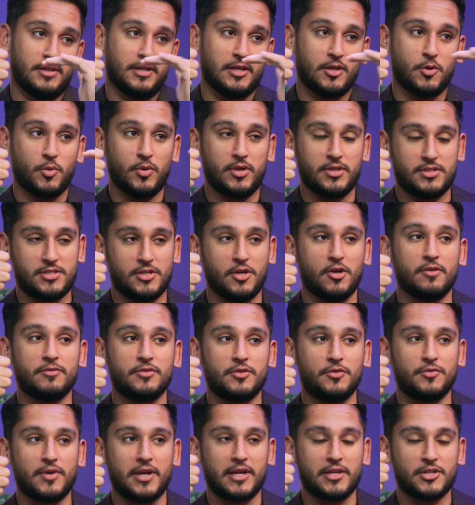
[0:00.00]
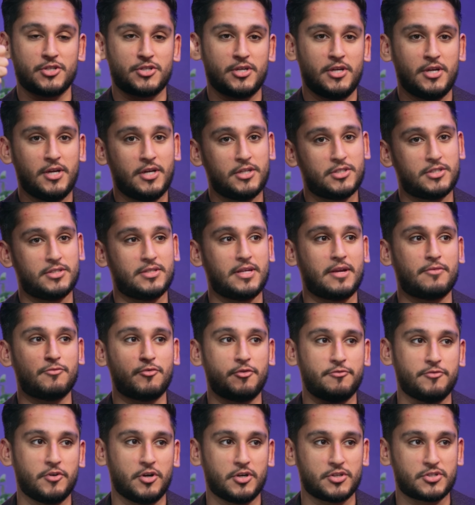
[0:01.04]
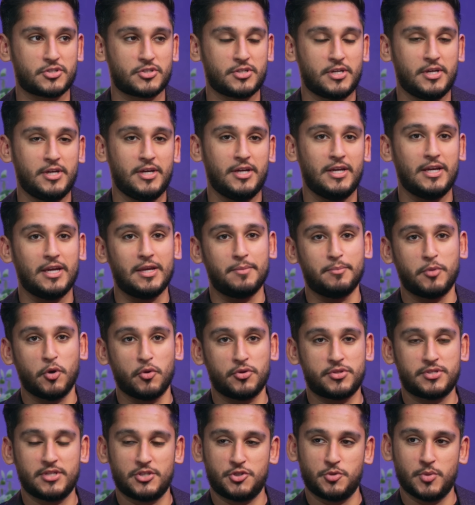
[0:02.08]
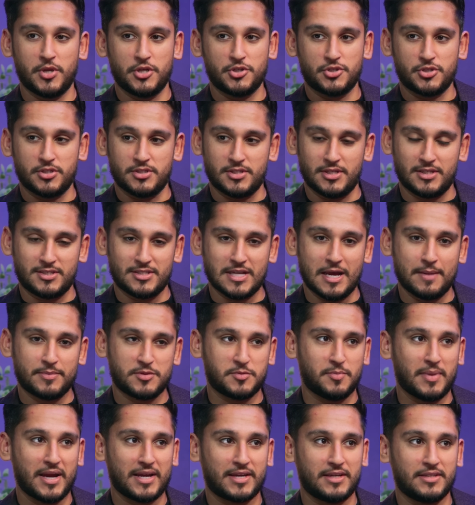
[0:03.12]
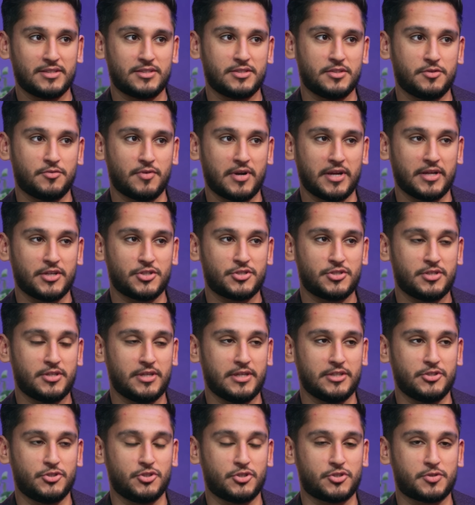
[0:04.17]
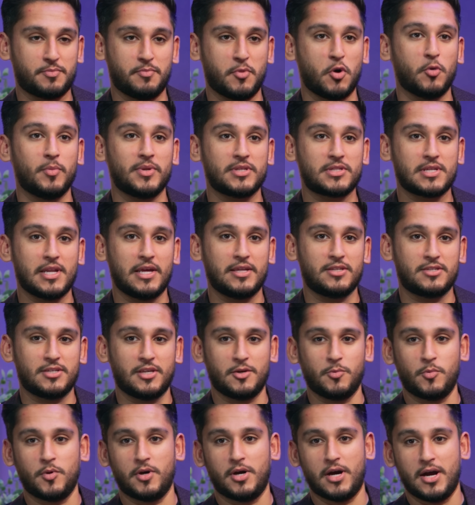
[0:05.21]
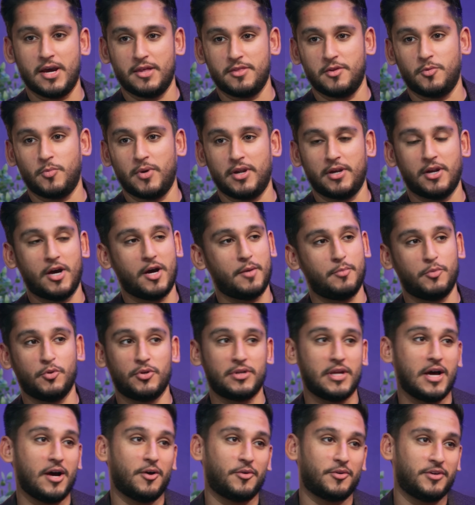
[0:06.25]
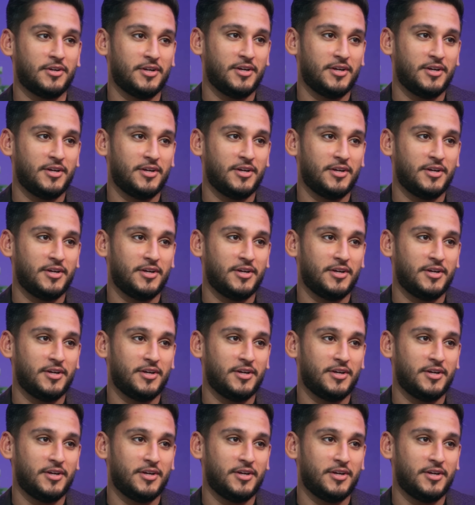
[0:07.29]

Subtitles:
the liquidity of the range to then reverse. In both situations, it tapped back into the range. It's just moments later, either went up or down.